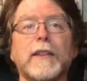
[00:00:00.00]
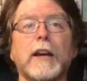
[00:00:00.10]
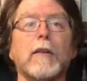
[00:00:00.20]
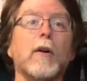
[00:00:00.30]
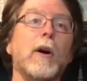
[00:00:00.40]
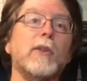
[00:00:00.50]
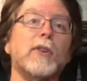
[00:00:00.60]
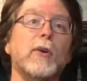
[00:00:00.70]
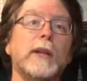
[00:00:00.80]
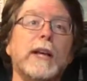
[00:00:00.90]
There are
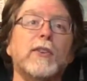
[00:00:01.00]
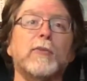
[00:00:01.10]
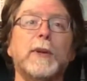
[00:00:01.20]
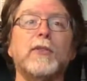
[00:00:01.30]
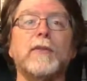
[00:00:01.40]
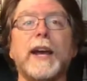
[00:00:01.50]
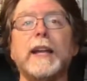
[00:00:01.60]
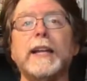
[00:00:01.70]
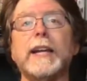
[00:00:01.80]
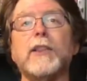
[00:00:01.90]
also less expensive
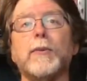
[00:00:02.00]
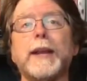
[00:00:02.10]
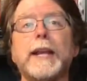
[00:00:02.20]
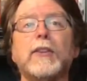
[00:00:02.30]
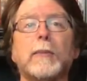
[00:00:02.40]
Alien 3D